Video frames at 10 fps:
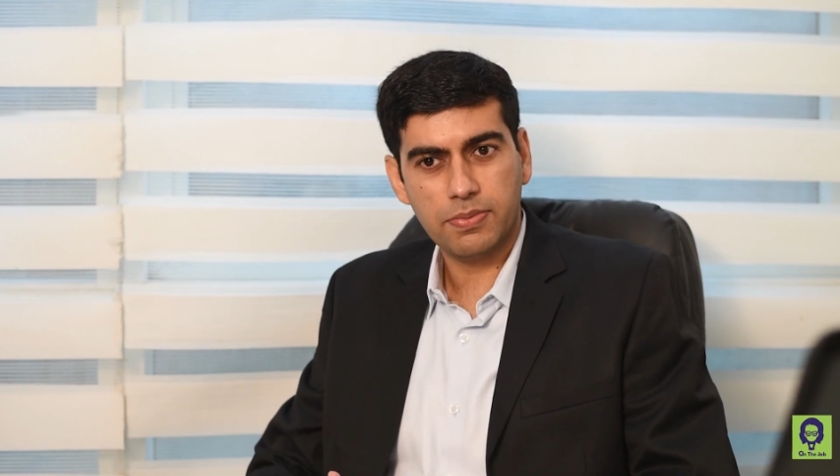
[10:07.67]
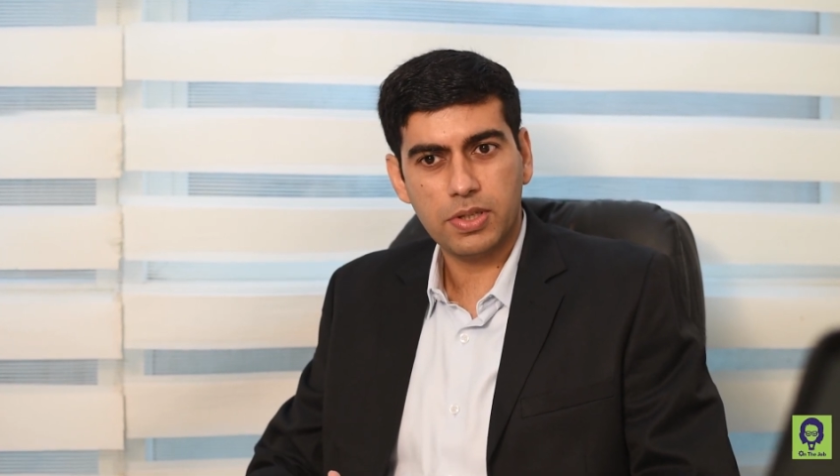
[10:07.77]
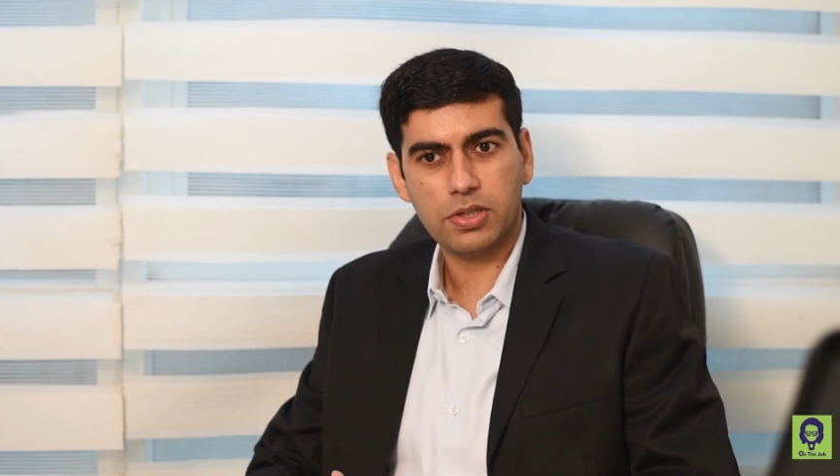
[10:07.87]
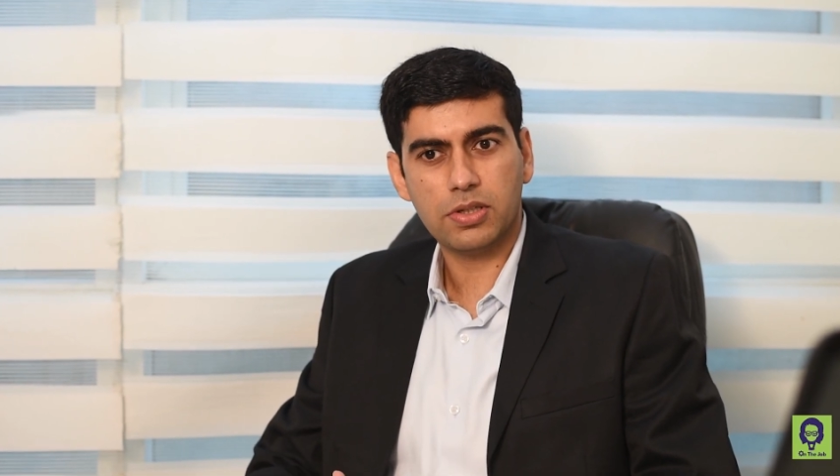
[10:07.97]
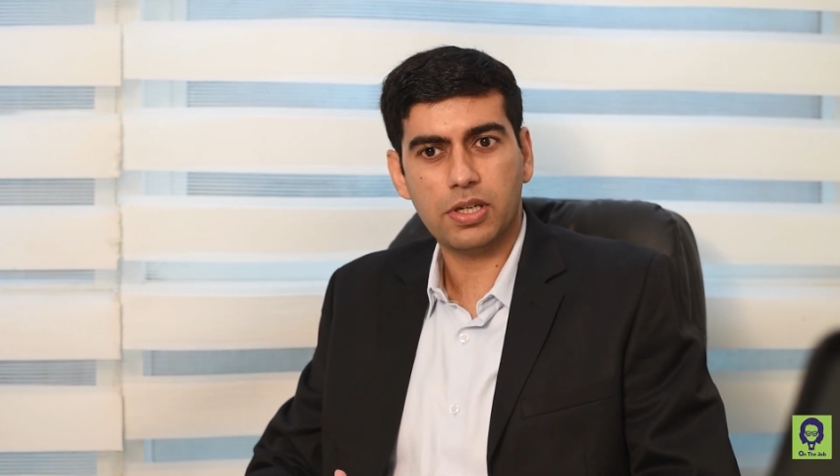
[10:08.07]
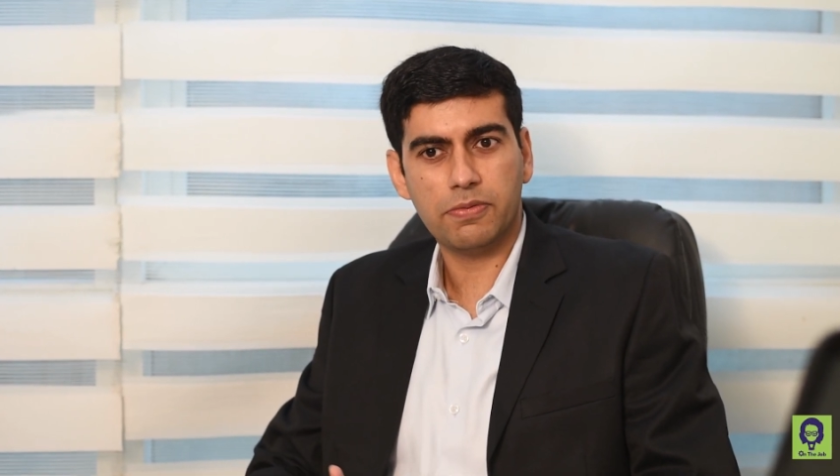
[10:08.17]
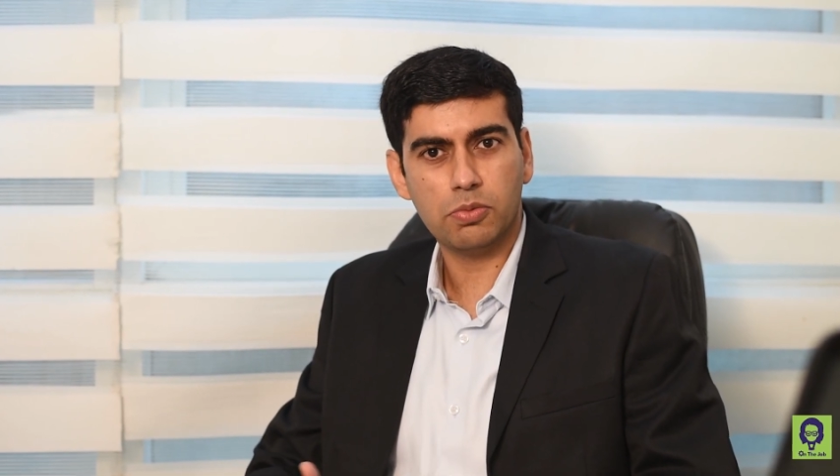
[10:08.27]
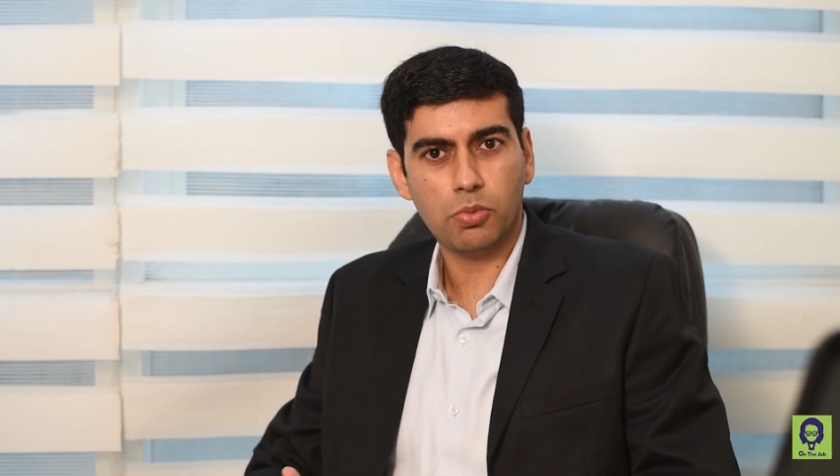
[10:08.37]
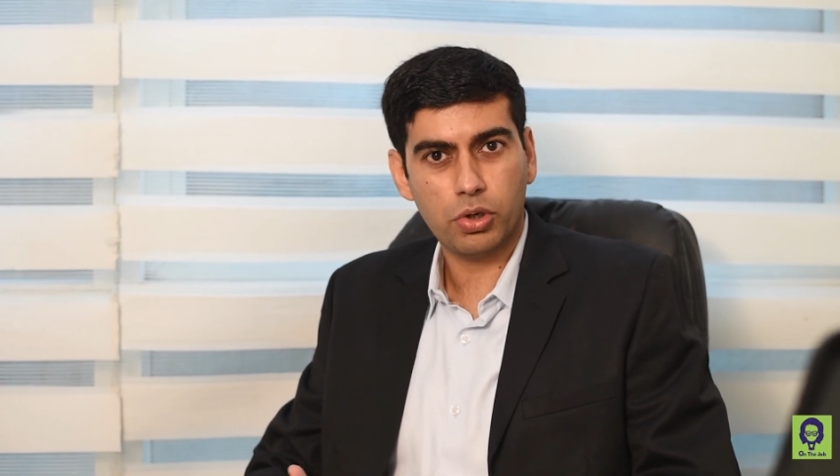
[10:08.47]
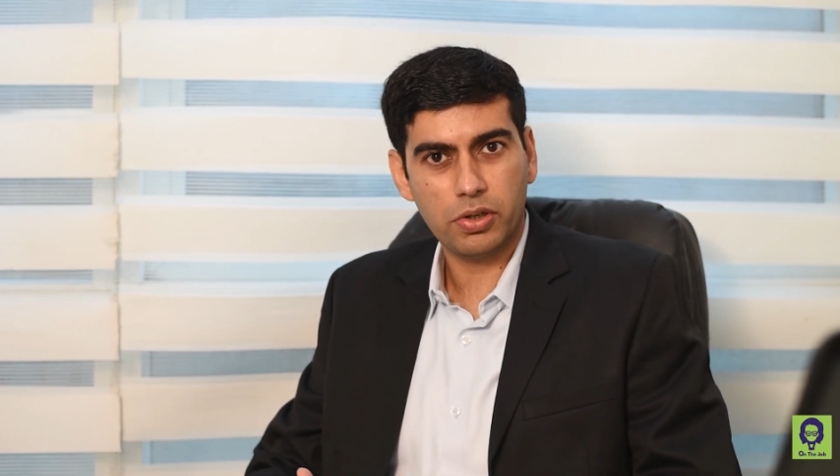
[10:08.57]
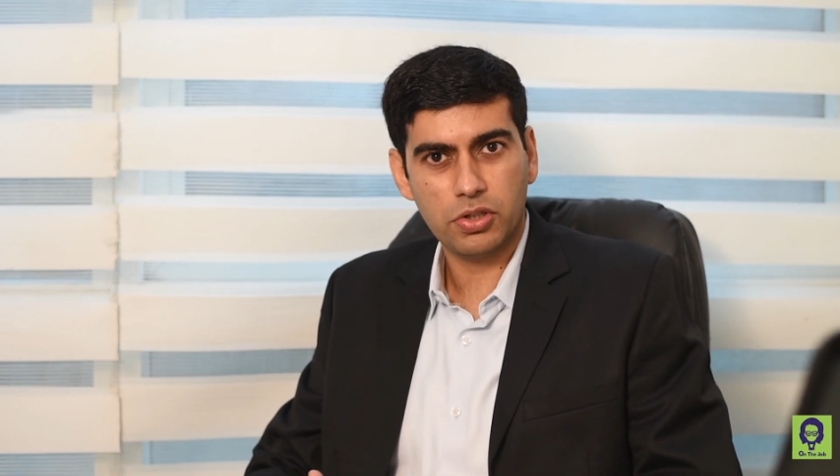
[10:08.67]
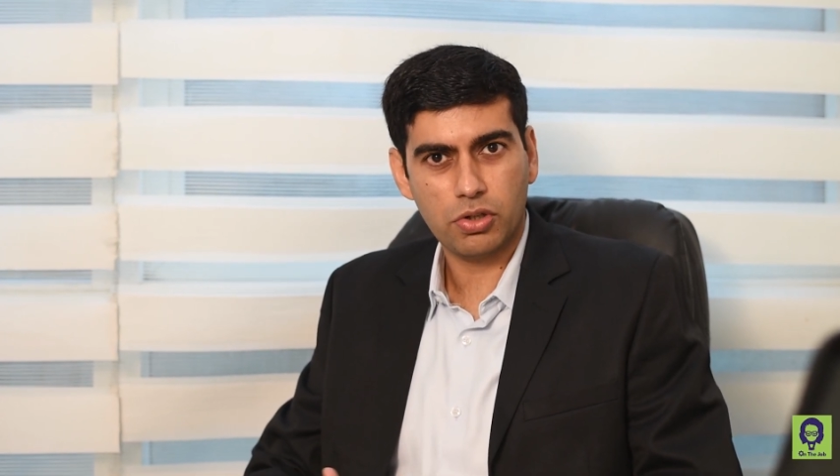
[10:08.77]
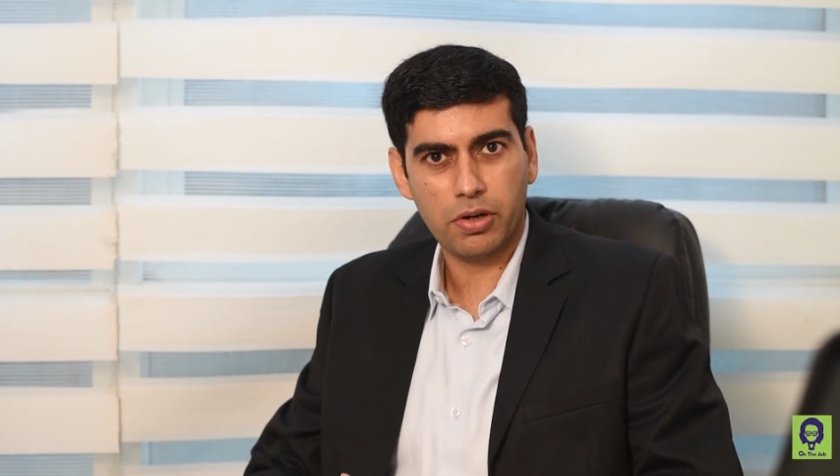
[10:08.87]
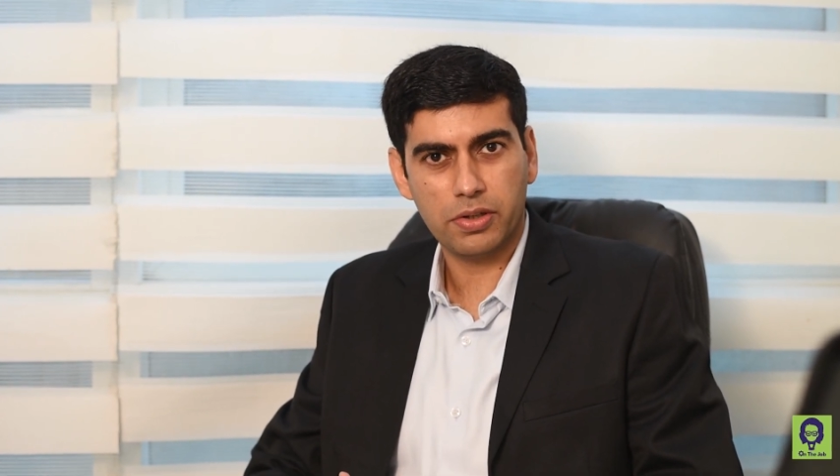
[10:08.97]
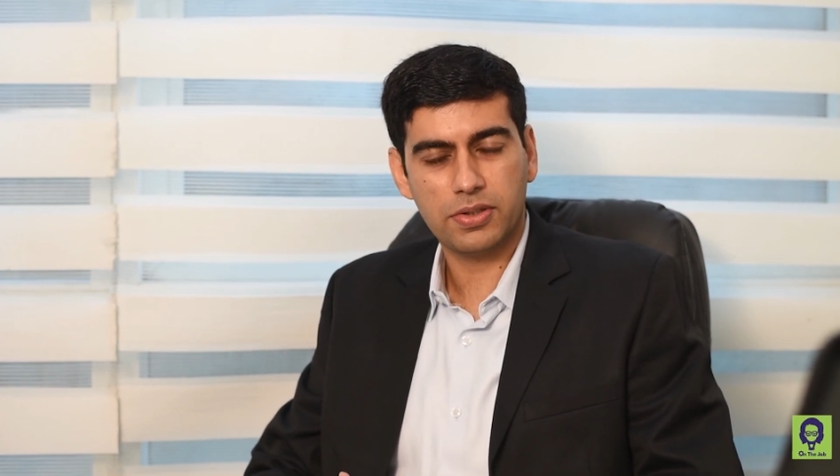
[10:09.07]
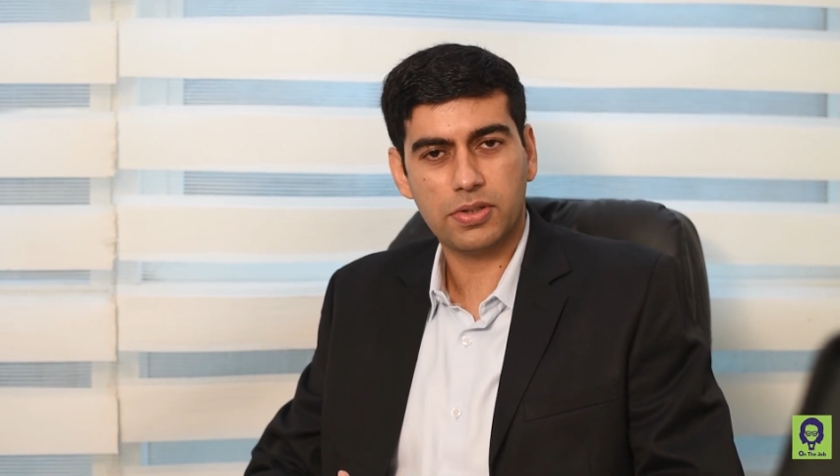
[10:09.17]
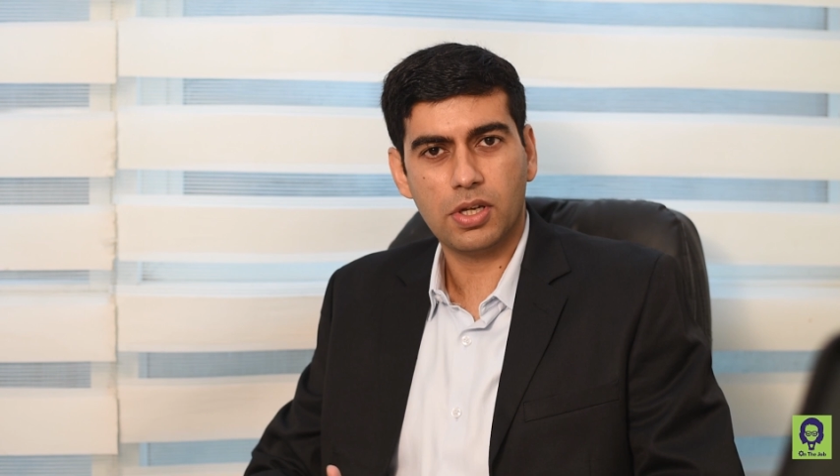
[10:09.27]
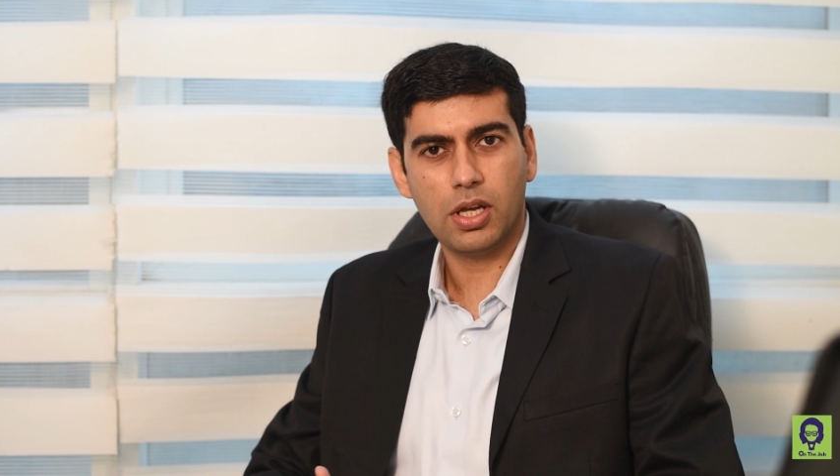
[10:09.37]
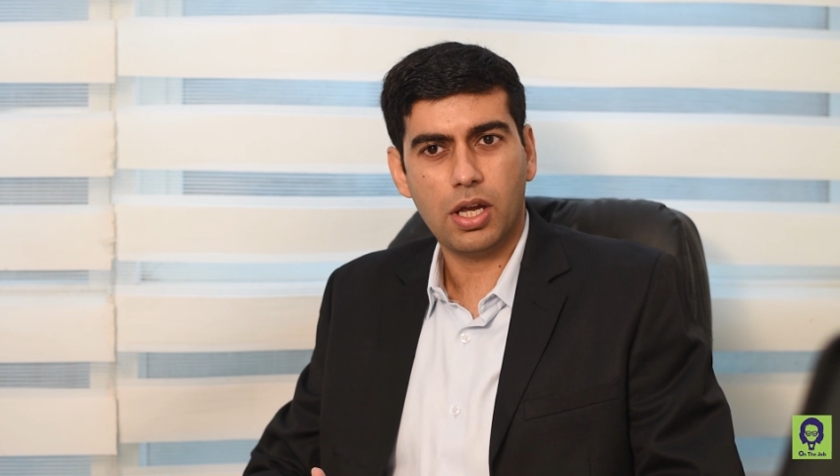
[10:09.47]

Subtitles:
which give you motor insurance.